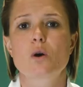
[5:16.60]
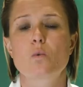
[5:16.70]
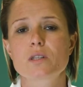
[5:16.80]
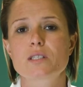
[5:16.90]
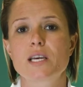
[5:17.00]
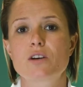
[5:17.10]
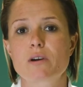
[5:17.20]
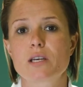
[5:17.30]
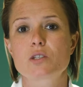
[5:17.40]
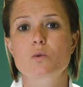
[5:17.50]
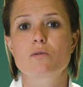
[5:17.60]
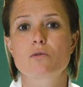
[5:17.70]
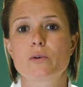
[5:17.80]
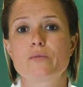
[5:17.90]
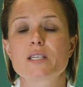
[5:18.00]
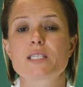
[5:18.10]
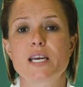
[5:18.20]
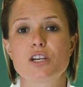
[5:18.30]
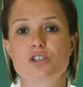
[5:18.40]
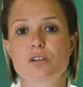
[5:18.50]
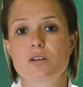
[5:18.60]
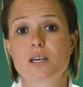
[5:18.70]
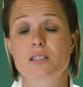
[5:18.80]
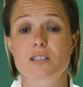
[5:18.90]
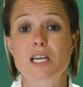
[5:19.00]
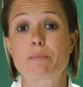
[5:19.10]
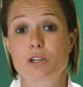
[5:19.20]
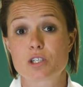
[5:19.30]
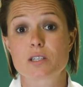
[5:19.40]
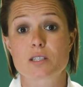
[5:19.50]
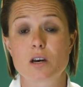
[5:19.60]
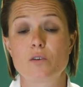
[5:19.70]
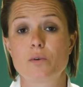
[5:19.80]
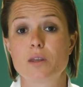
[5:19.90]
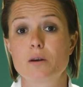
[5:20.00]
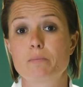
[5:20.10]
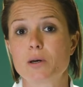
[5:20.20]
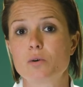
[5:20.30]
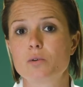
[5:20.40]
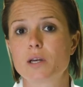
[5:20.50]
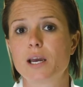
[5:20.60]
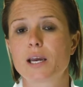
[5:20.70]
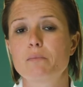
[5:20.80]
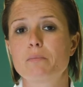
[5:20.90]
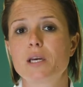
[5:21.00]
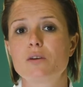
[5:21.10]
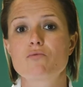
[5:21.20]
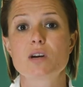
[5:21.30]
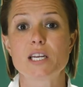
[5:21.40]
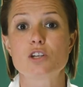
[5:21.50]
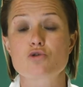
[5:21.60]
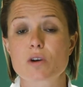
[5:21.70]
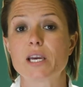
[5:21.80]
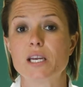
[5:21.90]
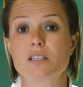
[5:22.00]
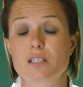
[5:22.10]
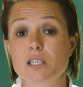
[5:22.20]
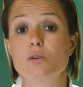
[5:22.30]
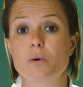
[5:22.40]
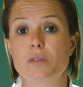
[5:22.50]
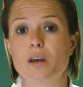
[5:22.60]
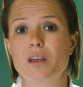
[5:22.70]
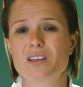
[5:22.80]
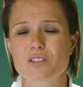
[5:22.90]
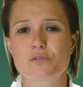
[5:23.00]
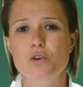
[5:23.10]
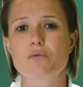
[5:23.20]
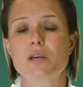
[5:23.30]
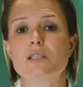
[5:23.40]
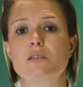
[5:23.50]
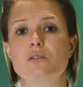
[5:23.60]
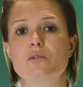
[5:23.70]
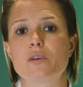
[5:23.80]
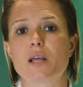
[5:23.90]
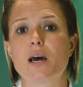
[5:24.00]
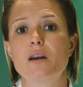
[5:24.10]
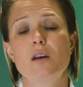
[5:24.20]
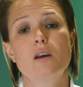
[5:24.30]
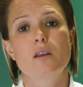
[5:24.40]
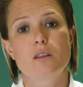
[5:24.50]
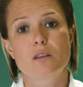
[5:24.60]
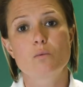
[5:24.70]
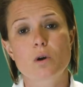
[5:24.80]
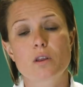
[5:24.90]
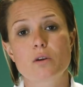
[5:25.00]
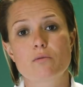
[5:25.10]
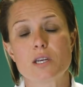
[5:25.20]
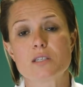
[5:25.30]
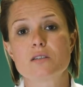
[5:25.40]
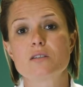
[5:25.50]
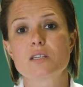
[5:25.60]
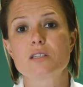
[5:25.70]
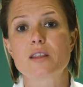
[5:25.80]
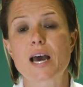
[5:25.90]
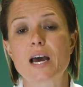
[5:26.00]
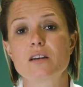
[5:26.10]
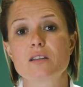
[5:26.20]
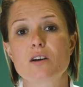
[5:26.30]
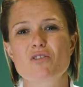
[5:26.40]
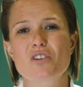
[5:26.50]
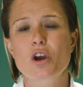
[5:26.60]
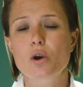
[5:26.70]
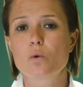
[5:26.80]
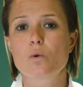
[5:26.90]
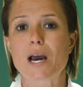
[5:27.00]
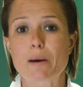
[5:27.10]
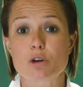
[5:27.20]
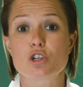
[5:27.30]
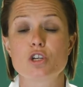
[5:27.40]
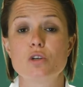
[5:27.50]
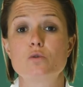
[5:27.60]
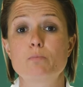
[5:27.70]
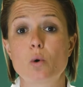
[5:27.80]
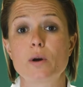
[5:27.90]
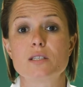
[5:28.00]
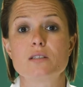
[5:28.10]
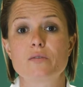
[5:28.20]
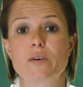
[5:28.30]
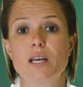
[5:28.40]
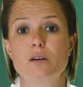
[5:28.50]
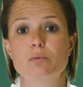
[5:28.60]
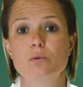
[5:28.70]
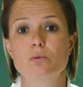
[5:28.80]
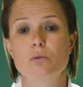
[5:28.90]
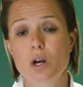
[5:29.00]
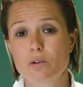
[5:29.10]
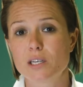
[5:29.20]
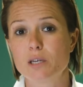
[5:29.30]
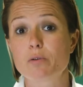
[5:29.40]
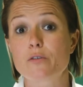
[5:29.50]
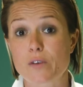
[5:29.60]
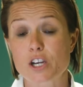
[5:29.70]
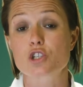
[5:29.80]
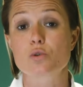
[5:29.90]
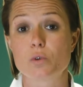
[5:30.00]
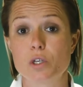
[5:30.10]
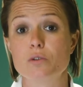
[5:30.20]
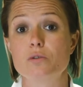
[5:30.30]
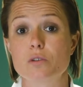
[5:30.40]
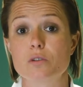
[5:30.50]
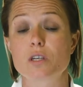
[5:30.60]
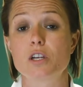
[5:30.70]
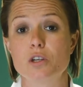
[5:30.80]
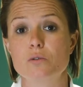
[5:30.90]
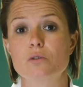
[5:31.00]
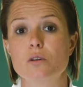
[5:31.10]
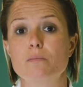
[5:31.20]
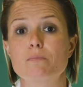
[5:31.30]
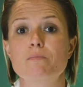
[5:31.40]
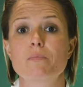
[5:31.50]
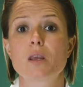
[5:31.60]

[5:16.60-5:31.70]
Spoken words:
Once a grey squirrel infestation has established itself within a building, it can be really tricky to deal with it, and there's a few reasons for that. One of the reasons is that there are no amateur use poisons available, only professional users can use them.